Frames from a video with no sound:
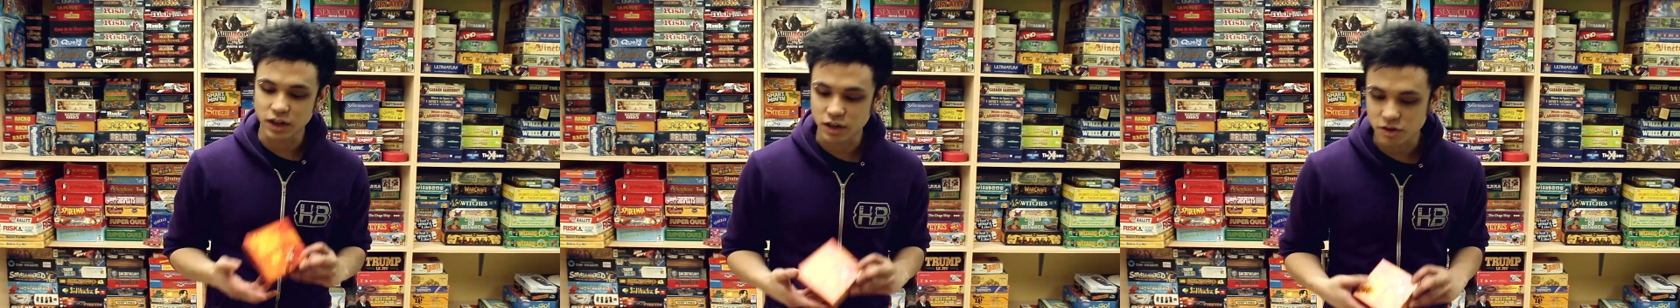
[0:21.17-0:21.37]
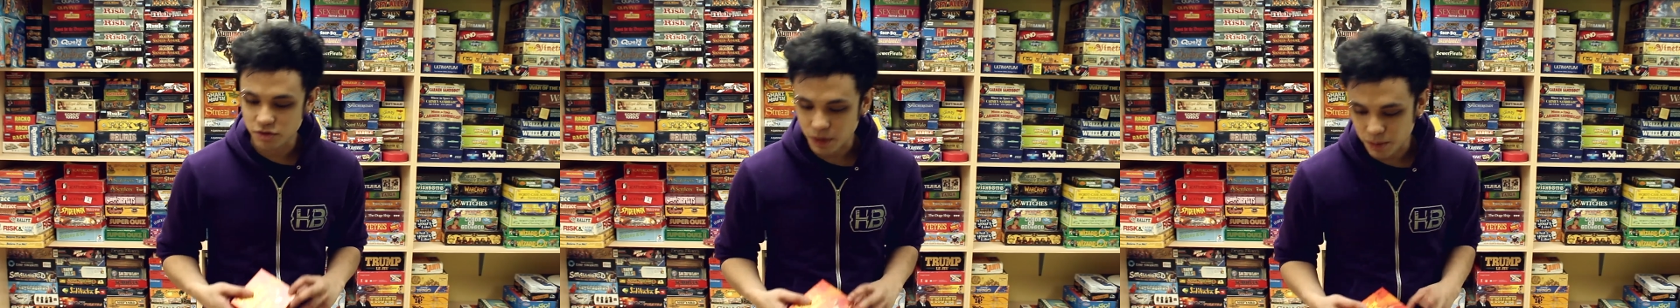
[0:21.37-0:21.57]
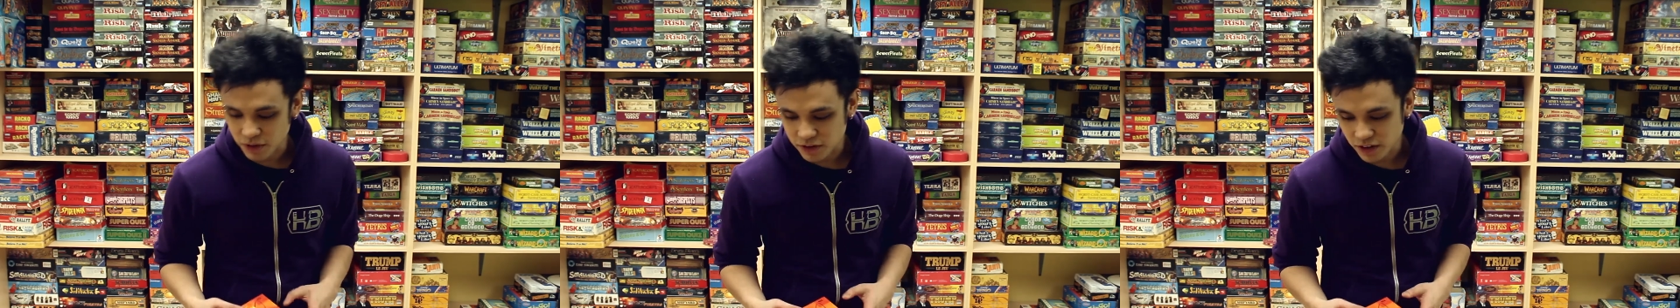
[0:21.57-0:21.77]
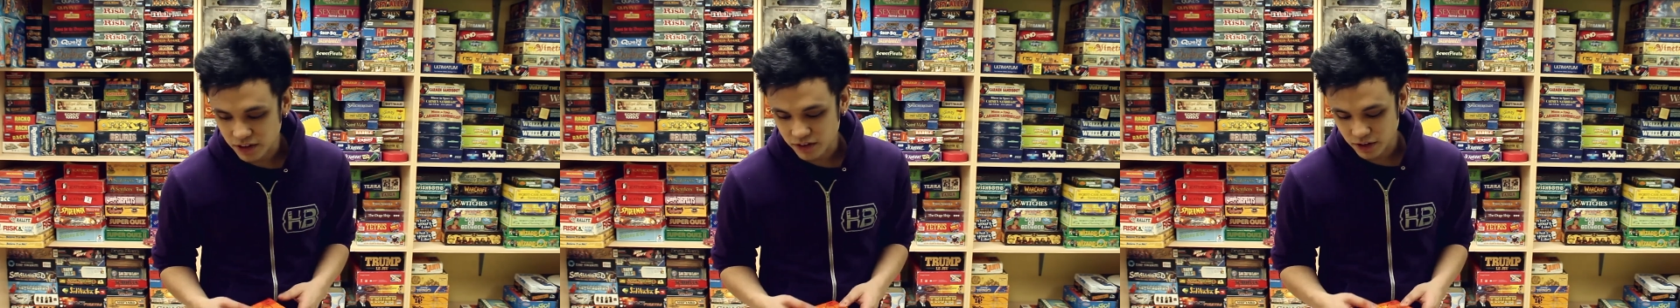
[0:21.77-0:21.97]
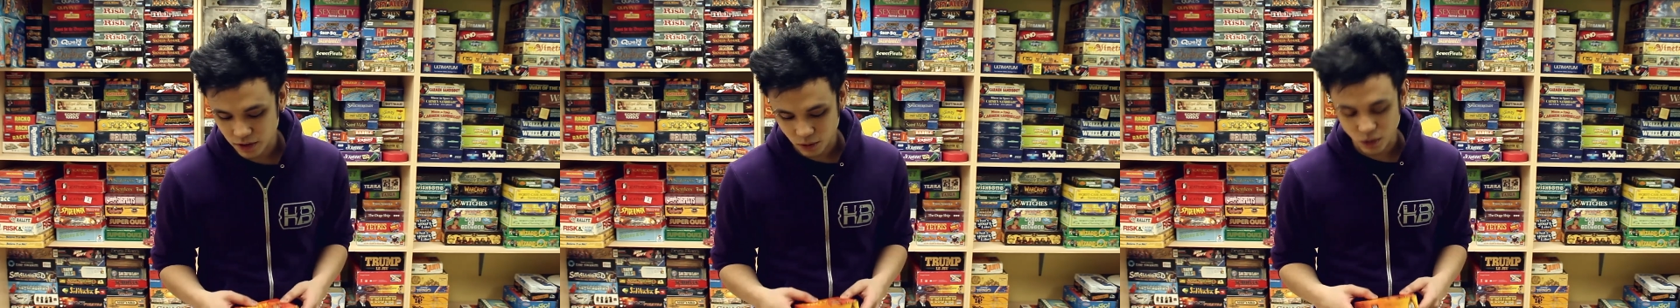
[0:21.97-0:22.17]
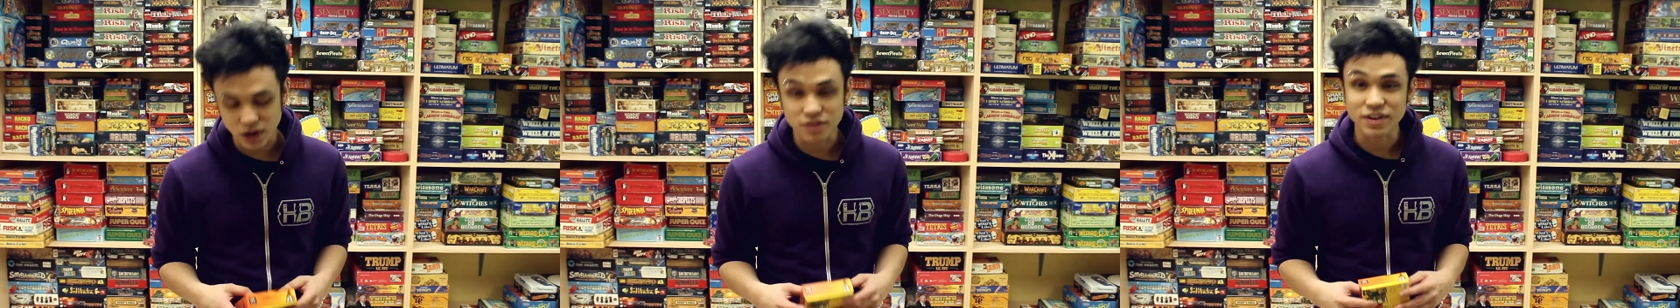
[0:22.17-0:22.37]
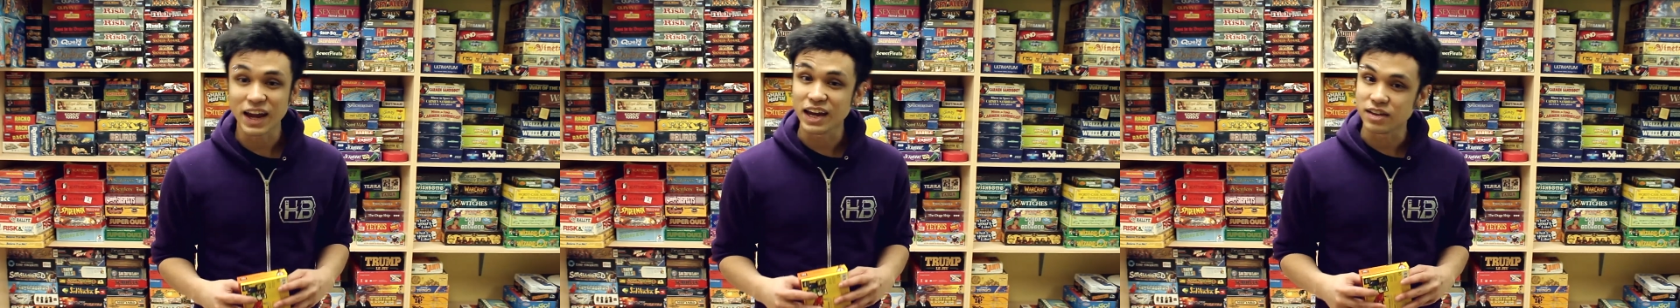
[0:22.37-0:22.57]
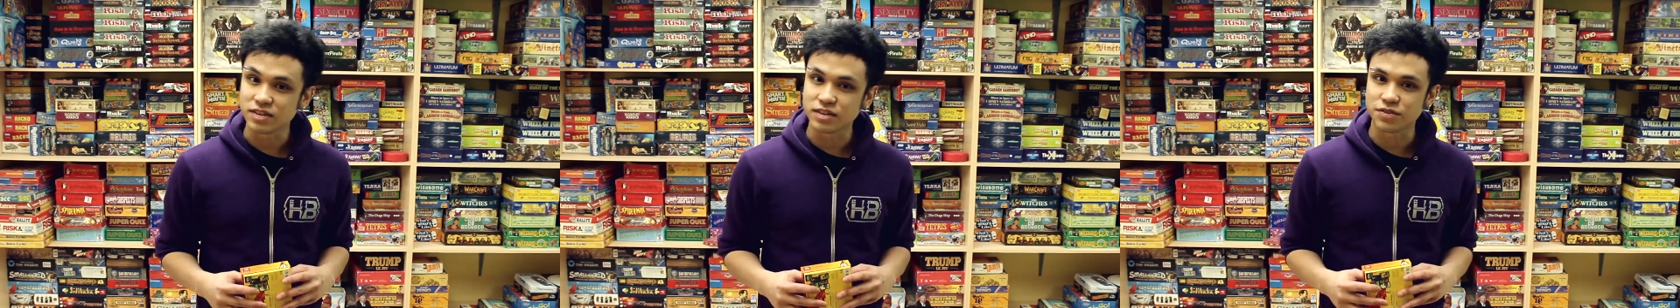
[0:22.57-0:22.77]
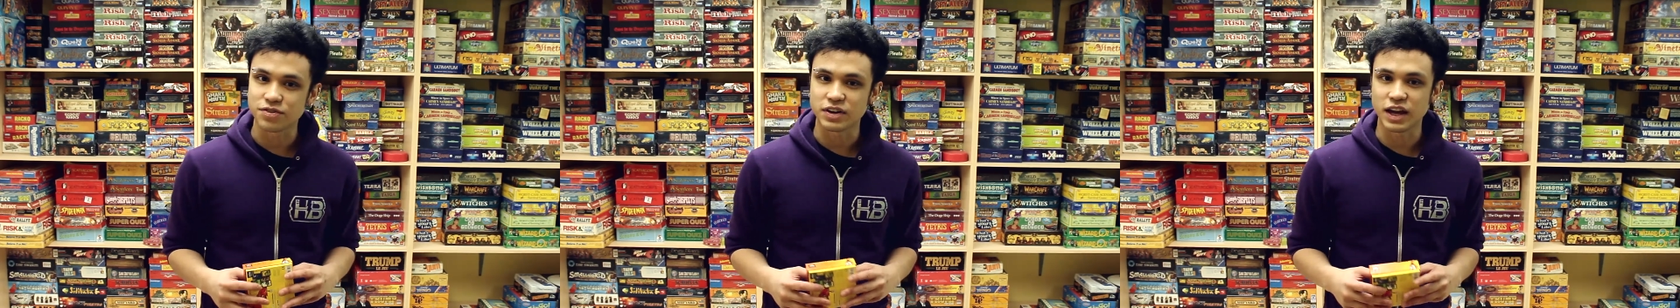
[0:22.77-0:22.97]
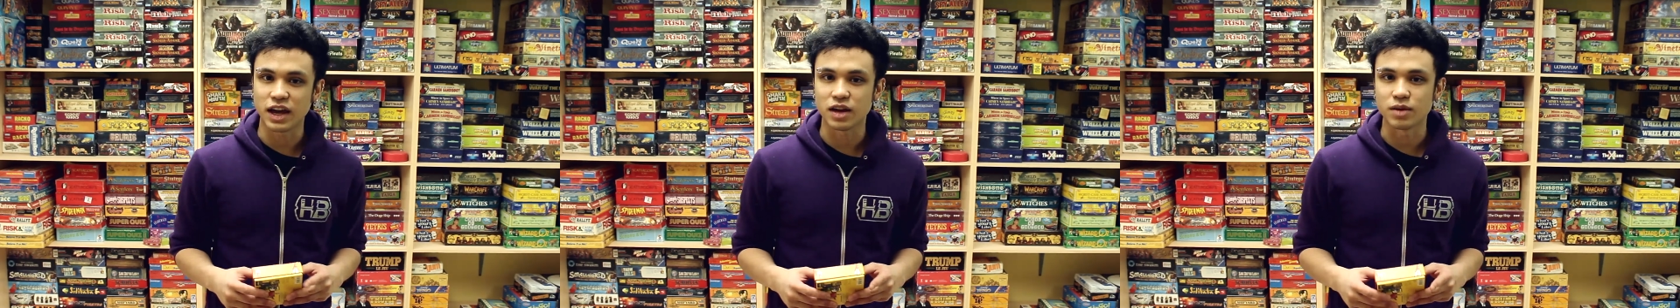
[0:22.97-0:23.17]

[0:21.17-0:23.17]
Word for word: each representing one of 8 different